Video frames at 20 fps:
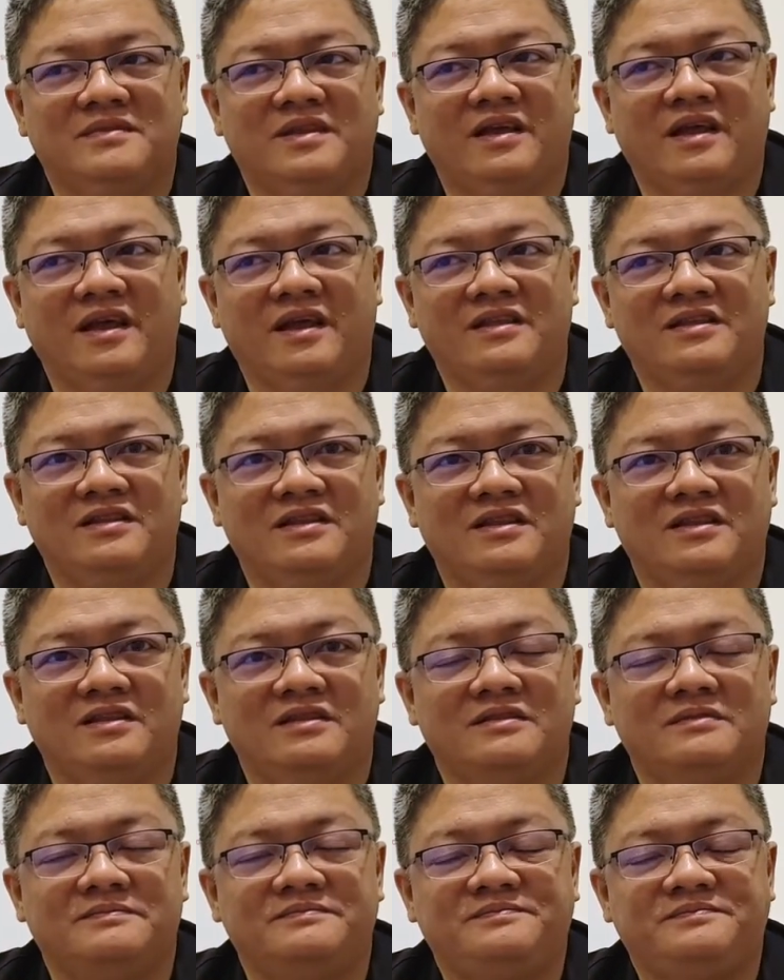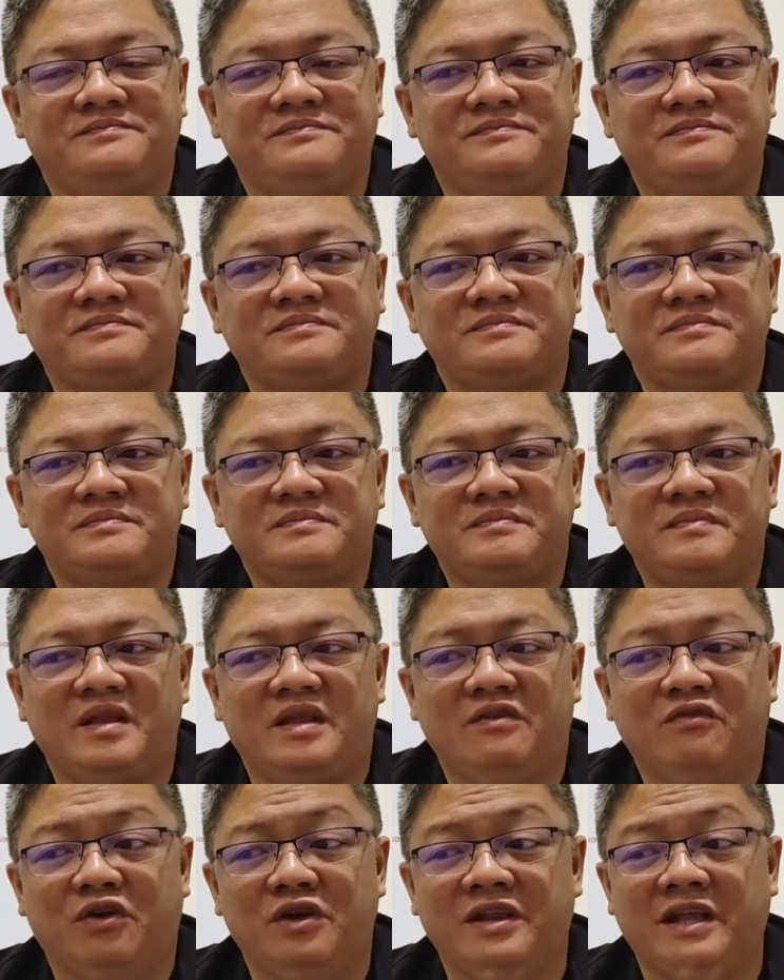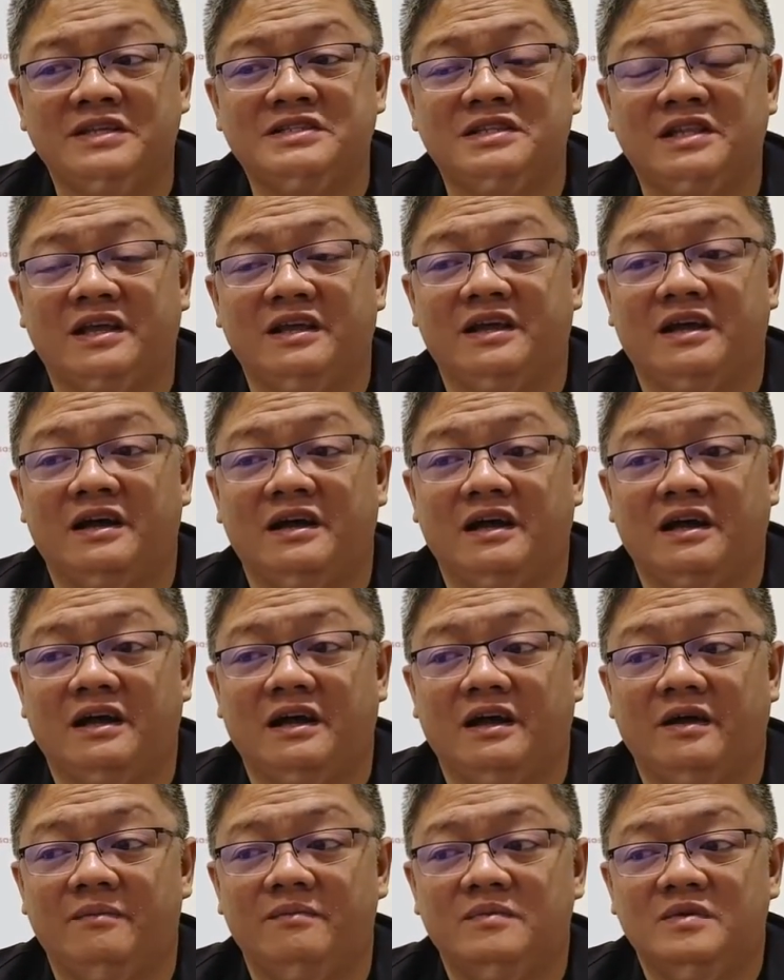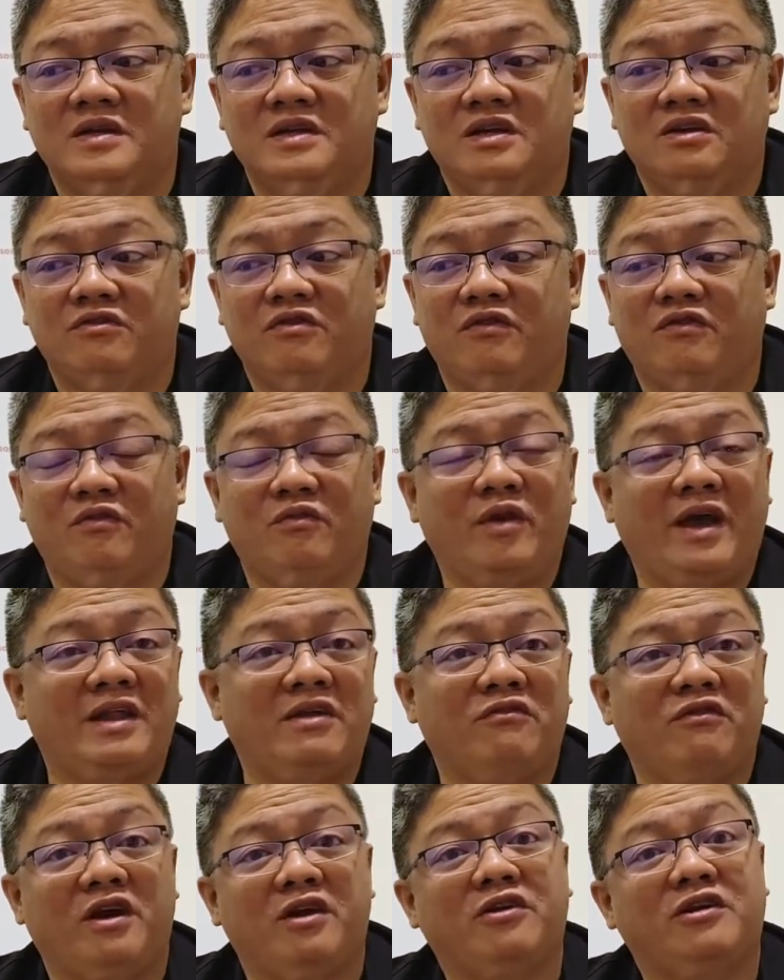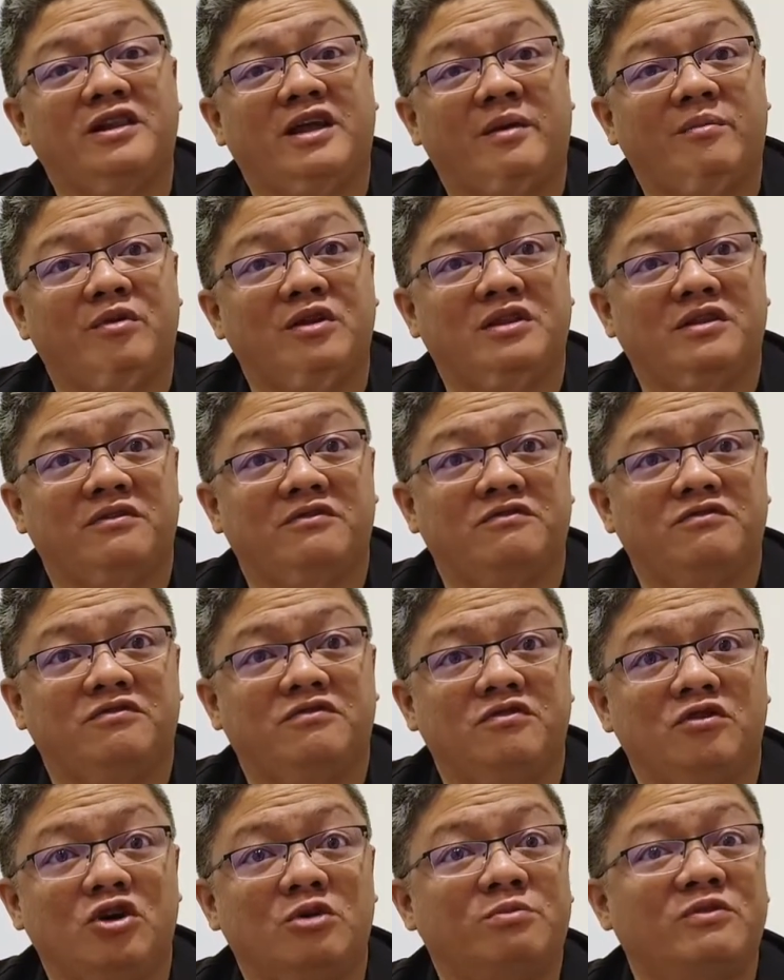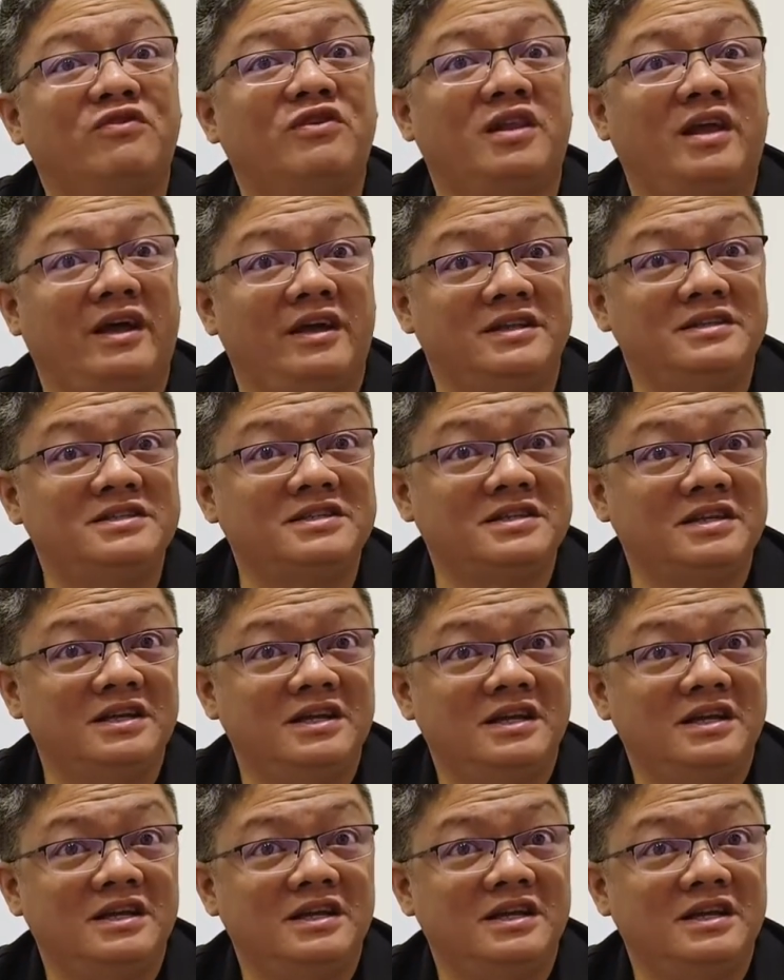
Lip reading: And for Nestle, we had a very collaborative group of clients.